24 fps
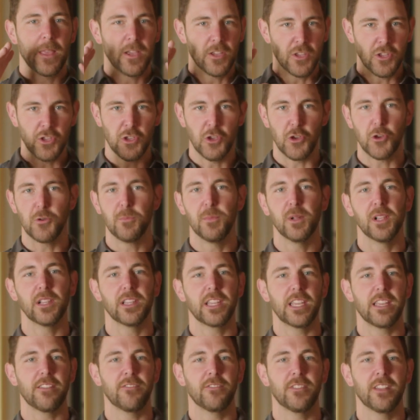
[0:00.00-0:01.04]
you
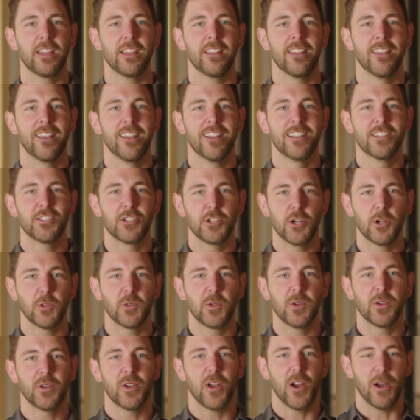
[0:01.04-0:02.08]
believed it.
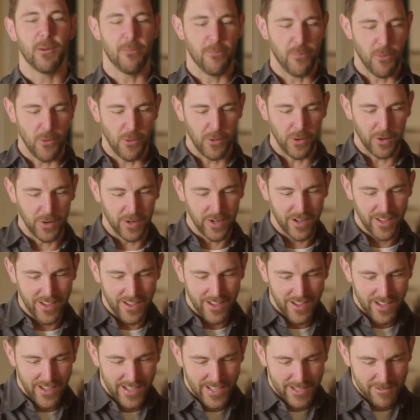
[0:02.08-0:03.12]
Children are born
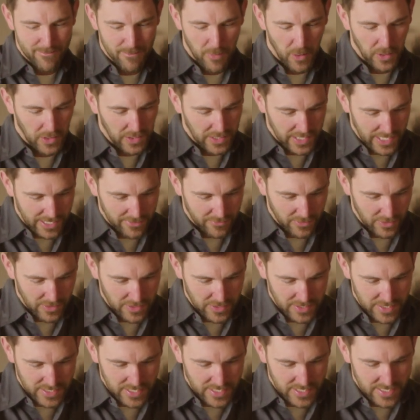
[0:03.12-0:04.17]

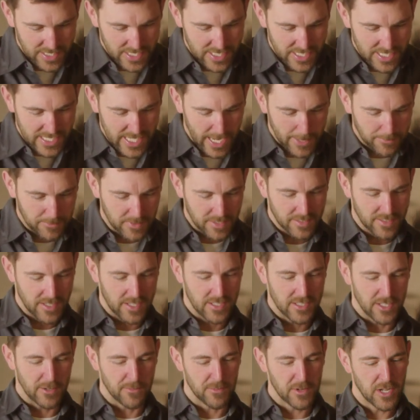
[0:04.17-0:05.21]
believers.
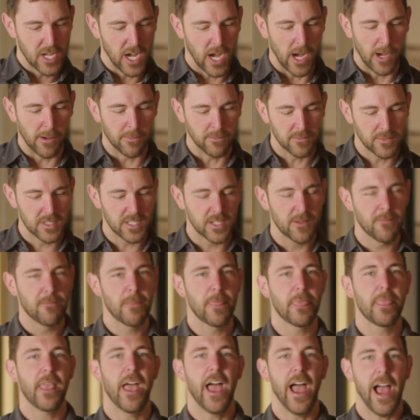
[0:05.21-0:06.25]
Skepticism comes
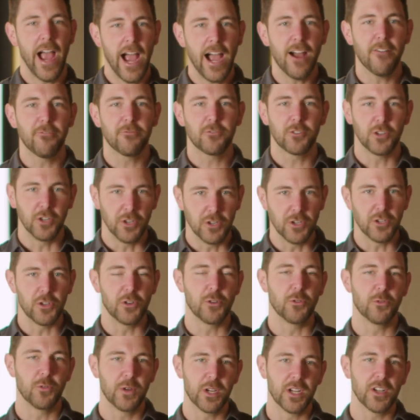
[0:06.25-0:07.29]
after
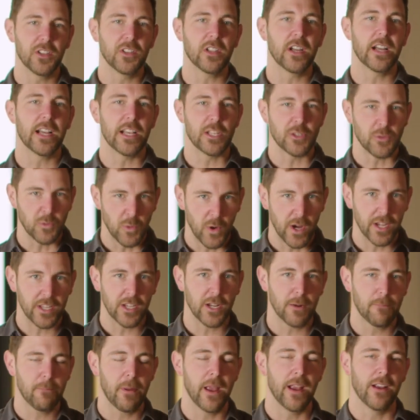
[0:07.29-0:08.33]
you realize what
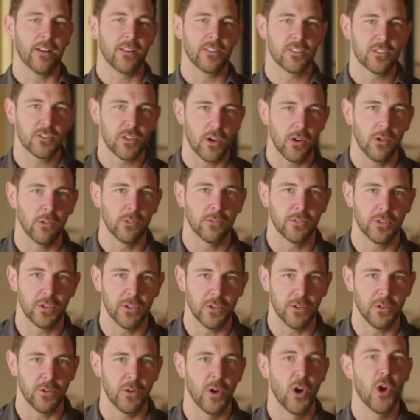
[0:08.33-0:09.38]
your parents told
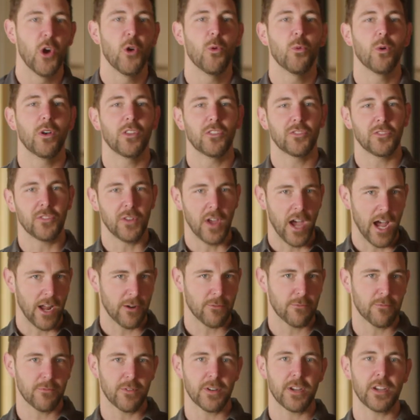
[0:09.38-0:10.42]
you was
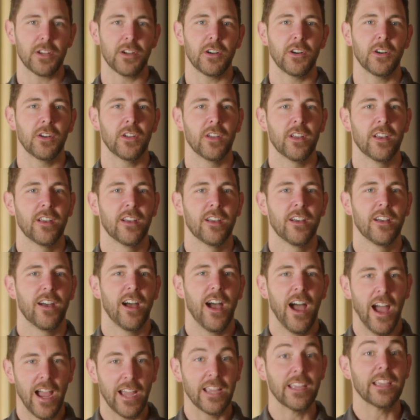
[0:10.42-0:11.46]
not real,
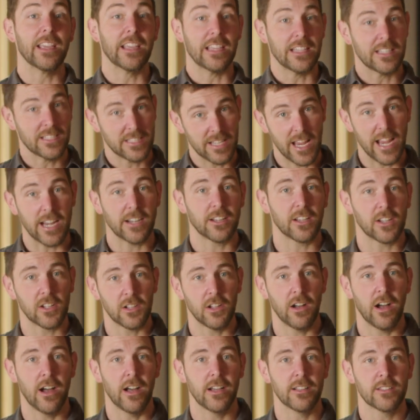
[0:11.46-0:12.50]
i.e. Santa
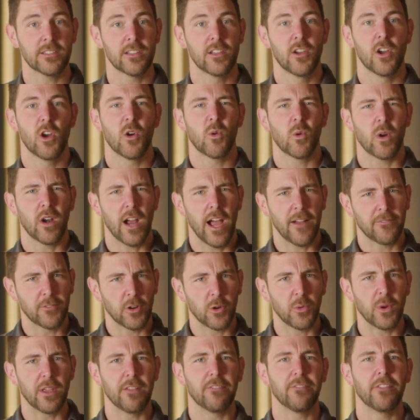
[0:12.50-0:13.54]
Claus, where
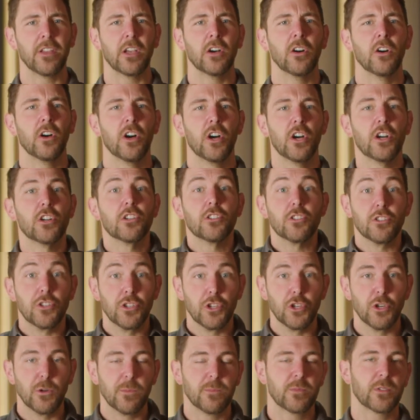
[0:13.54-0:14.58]
after we feel
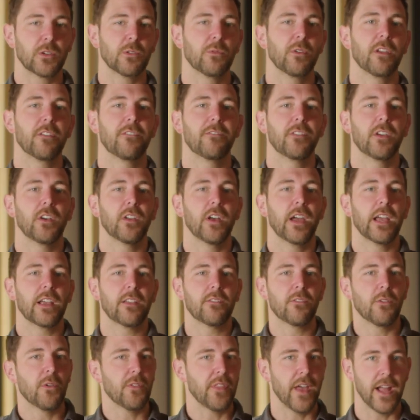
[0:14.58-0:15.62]
duped or we feel
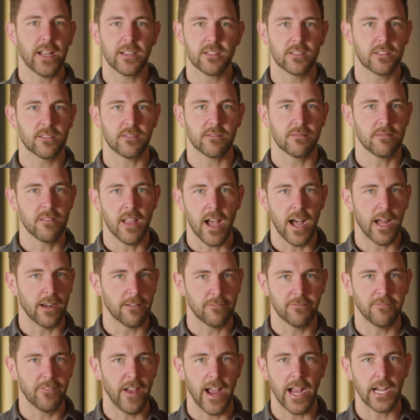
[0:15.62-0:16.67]
like, well, that's
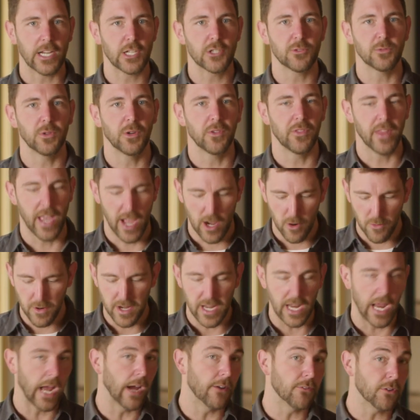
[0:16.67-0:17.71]
not factual. Now we
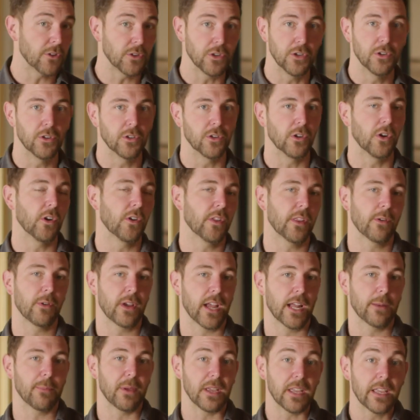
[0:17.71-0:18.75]
have Google. We
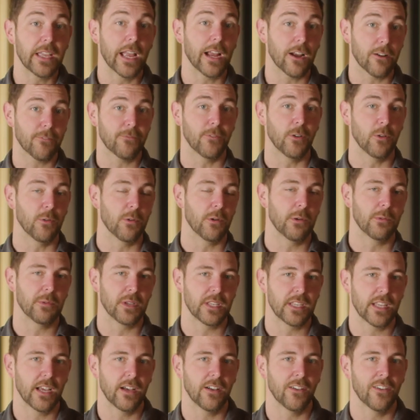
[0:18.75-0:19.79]
got to be careful what we
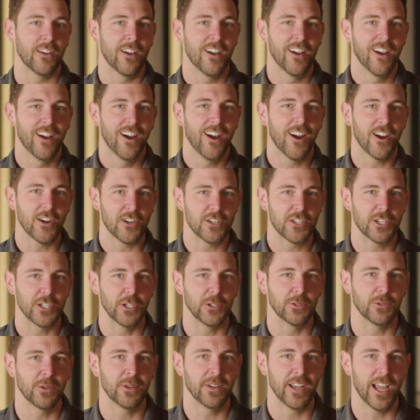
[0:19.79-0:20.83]
tell our
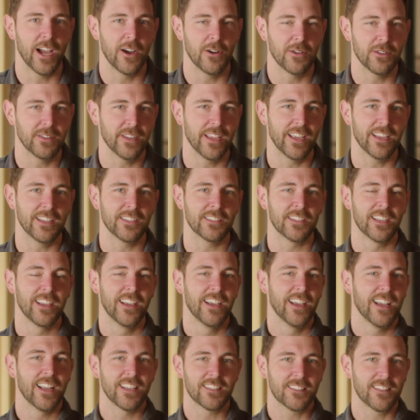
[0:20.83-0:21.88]
children nowadays.
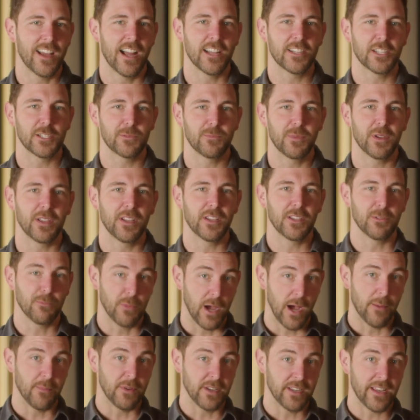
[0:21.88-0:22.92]
It's not just because
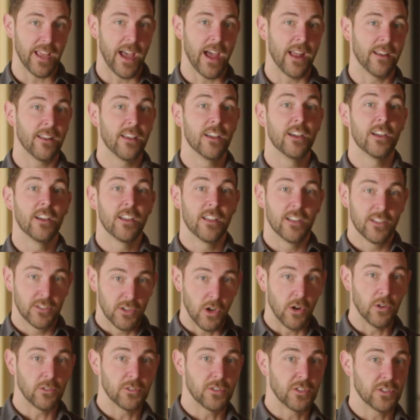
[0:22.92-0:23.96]
mom and dad
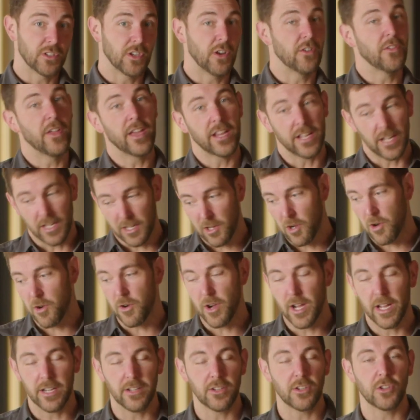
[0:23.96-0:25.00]
told you so. They can go
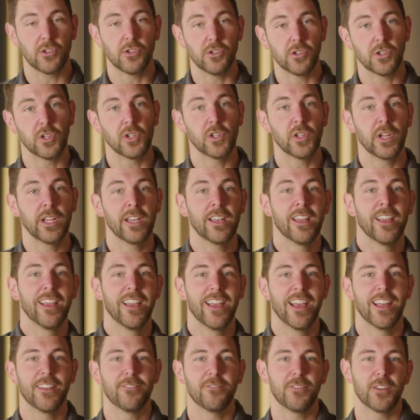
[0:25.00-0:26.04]
ahead and Google it
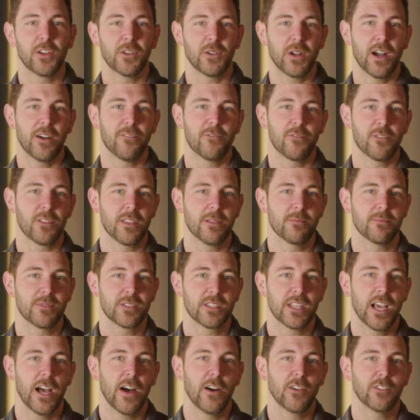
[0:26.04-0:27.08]
and figure out for
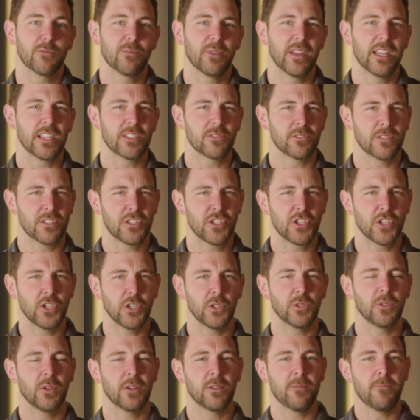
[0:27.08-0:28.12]
themselves. But as
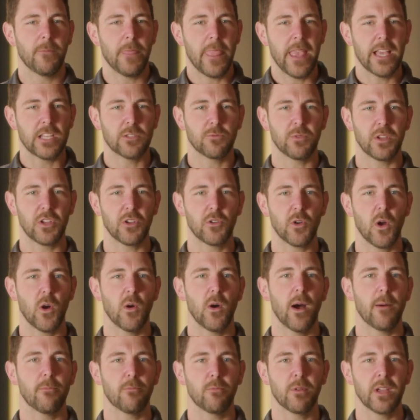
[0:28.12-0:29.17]
children, as we grow
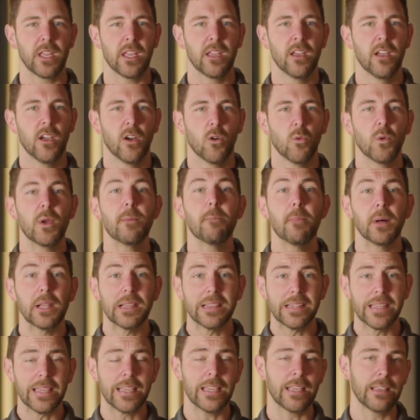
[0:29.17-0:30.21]
up, we
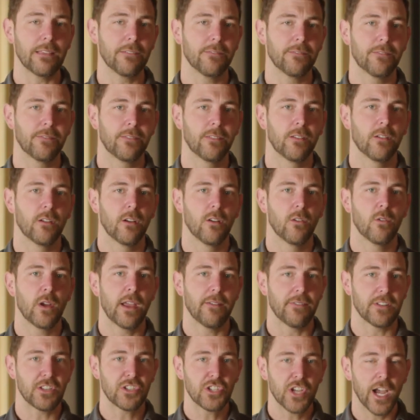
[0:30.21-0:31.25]
believe. We
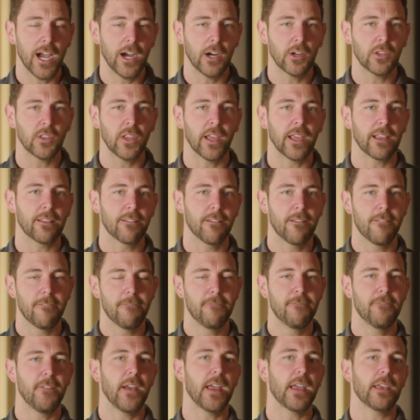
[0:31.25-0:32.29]
have a childlike
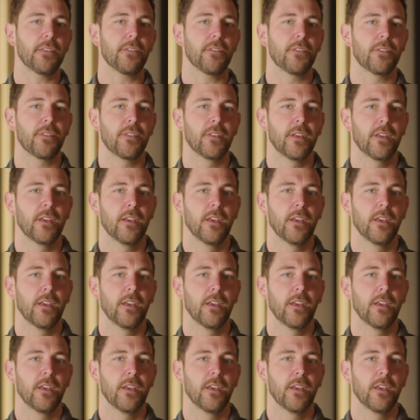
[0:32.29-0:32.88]
faith.